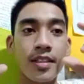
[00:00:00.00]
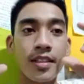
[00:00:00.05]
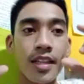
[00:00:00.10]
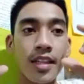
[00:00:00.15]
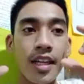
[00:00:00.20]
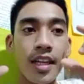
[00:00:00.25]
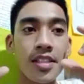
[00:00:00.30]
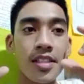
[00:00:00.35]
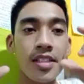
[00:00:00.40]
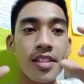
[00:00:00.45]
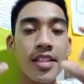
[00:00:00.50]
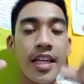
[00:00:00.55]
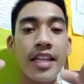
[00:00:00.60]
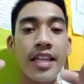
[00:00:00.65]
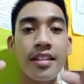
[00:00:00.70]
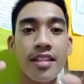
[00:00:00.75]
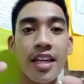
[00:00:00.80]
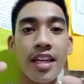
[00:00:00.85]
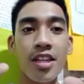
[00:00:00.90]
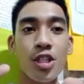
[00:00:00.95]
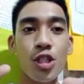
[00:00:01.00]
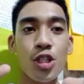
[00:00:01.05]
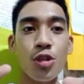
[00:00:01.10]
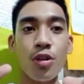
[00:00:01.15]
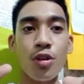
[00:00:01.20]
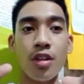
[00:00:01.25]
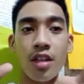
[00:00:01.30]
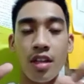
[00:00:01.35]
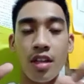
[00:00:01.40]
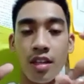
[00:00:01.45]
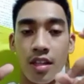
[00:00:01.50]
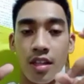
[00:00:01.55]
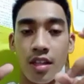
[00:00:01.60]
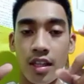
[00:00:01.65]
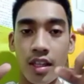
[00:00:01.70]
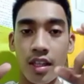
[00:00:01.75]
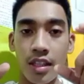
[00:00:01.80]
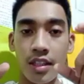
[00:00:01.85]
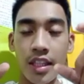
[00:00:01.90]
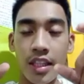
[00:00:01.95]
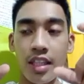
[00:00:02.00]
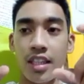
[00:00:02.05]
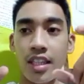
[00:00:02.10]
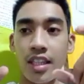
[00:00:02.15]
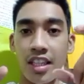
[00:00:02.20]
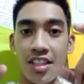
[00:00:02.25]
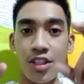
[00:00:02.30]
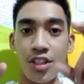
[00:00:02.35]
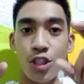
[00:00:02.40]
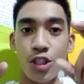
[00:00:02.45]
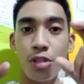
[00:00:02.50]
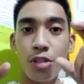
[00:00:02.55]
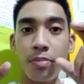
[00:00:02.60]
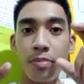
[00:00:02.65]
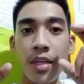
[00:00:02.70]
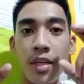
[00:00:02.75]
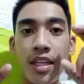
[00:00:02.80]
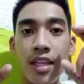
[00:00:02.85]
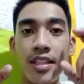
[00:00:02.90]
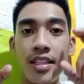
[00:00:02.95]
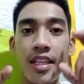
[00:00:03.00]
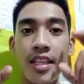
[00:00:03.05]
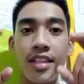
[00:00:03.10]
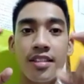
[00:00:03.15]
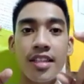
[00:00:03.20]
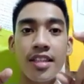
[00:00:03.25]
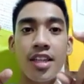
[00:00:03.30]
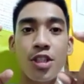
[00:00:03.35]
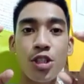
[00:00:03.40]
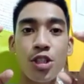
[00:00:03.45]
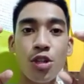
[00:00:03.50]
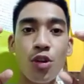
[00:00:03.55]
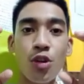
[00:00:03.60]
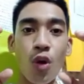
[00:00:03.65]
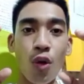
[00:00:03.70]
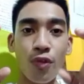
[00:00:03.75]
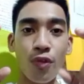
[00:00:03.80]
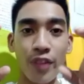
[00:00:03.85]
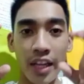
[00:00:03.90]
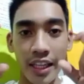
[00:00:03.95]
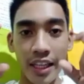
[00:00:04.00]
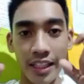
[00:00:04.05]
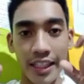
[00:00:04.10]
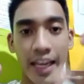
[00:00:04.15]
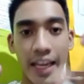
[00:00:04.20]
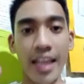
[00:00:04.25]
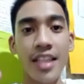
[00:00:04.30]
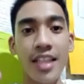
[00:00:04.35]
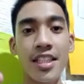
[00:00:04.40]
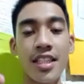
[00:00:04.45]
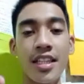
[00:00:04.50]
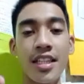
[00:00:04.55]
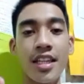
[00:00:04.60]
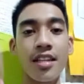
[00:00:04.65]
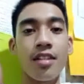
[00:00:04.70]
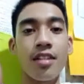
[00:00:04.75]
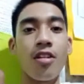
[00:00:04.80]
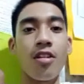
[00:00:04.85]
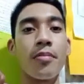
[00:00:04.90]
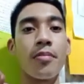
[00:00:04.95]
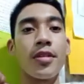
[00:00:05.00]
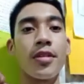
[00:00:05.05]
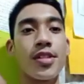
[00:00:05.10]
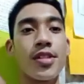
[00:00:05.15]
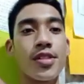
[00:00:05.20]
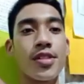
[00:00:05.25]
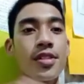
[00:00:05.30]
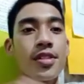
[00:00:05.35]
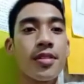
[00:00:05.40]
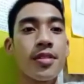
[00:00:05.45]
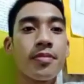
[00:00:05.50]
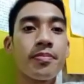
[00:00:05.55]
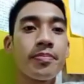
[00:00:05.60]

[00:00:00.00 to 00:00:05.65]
It's the intention. It should be the intention of engaging in commerce.